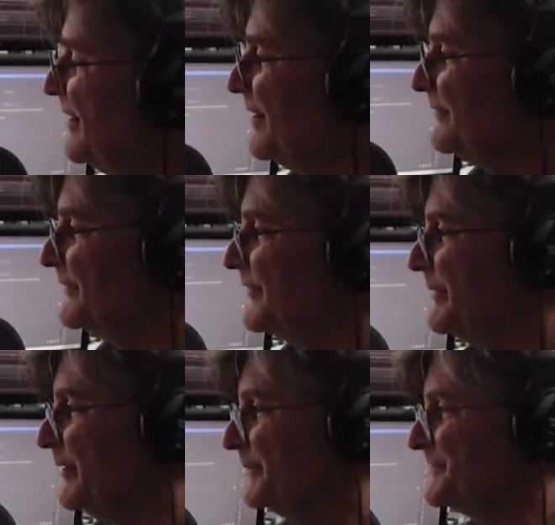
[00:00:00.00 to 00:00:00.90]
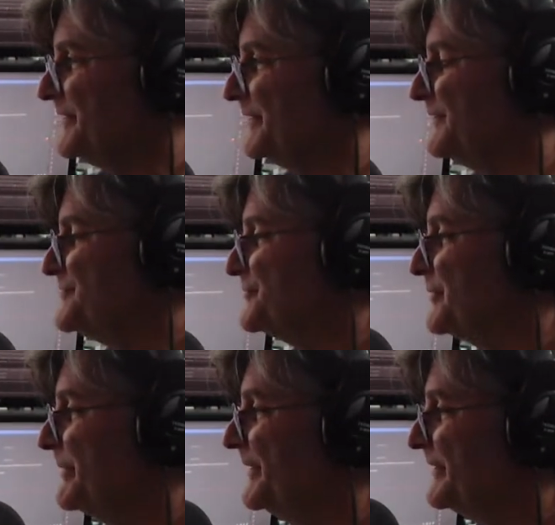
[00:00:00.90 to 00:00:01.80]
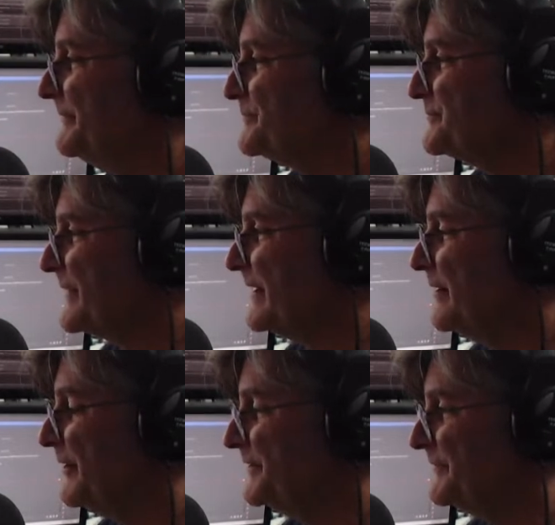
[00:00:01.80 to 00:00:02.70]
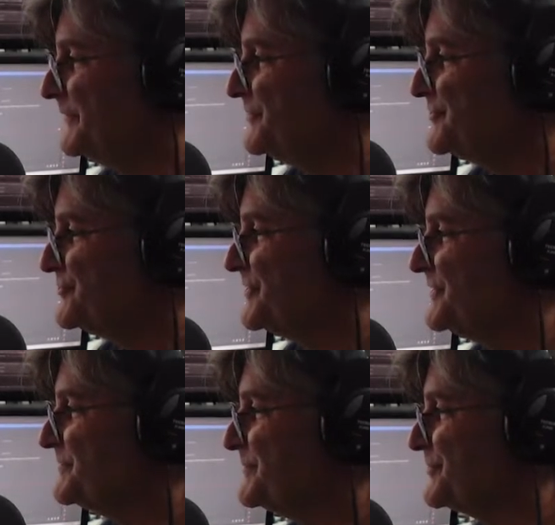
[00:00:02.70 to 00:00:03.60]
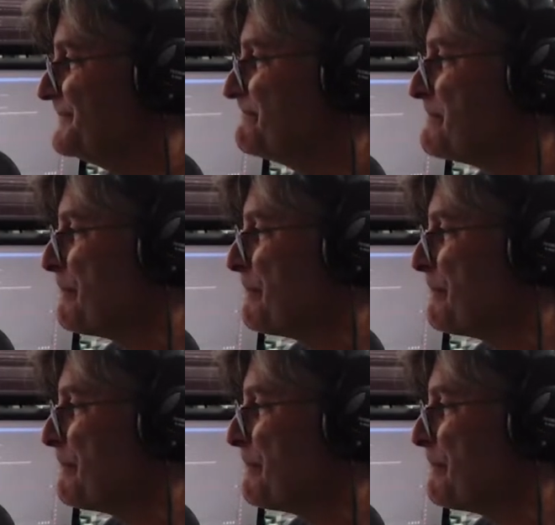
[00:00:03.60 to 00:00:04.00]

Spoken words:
over the Melbourne television repeater, a high-definition transmission.